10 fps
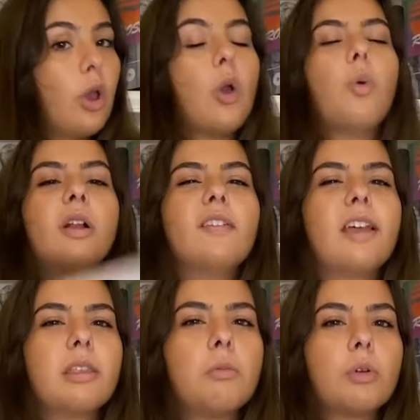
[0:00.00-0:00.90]
One of
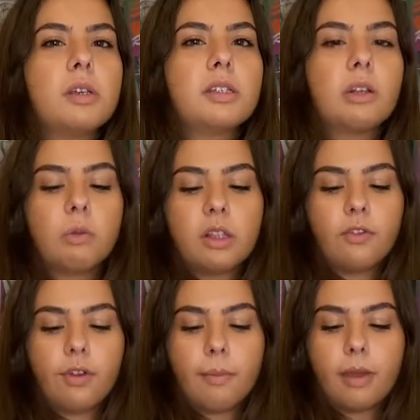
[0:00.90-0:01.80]
like the more recent ones
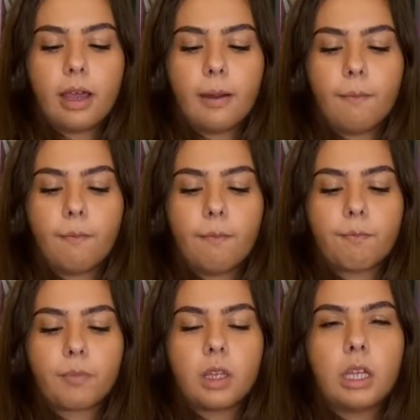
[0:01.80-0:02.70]
from
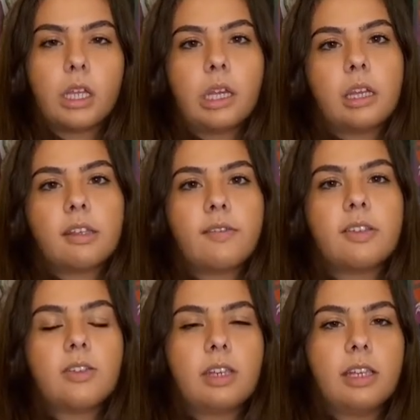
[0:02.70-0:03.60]
Seven
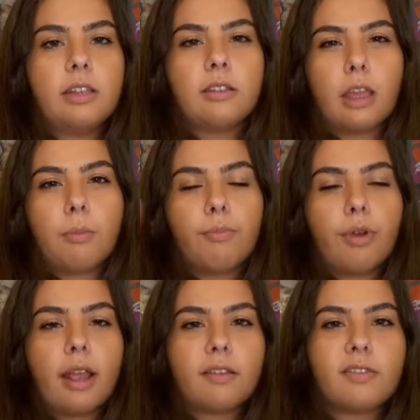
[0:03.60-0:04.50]
Seas, like,
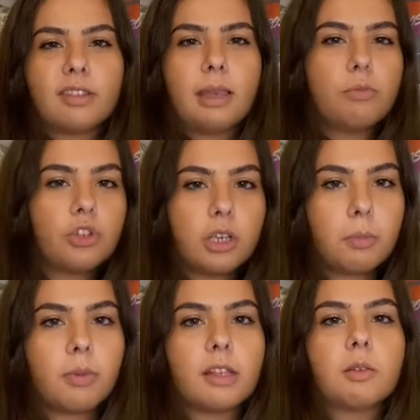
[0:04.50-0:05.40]
brand of
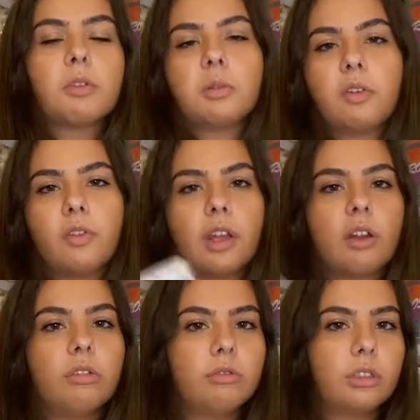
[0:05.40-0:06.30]
steamship. It's supposed to be for like
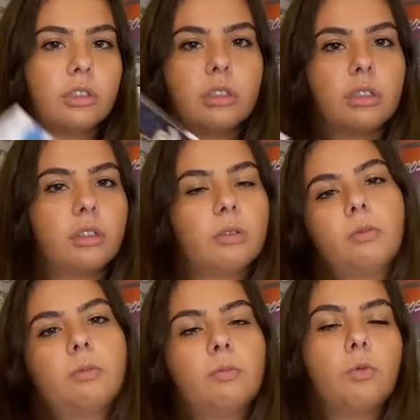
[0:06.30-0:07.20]
older
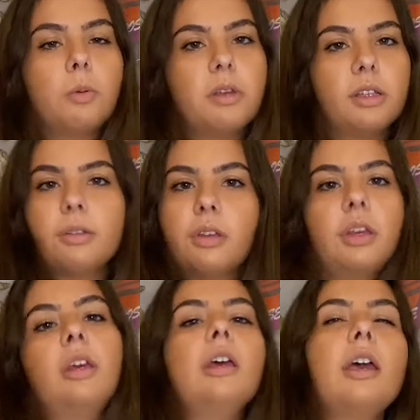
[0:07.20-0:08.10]
women,
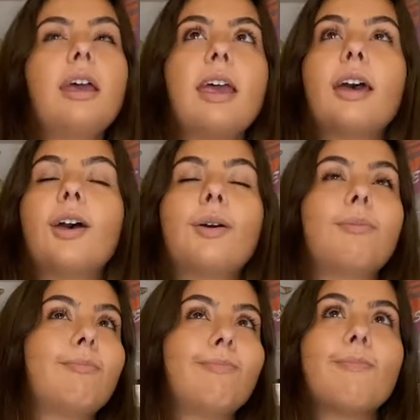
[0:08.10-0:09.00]

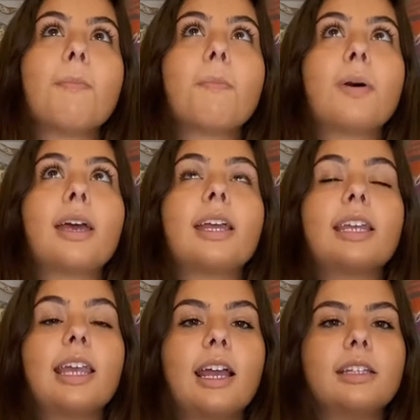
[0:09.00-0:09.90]
but
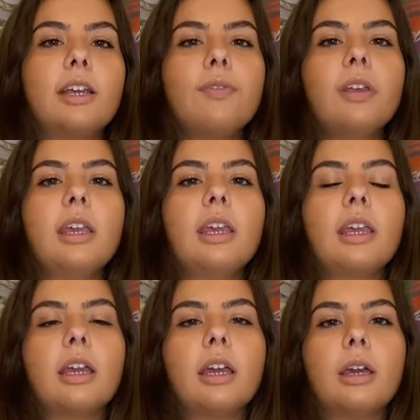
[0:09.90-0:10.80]
yeah, definitely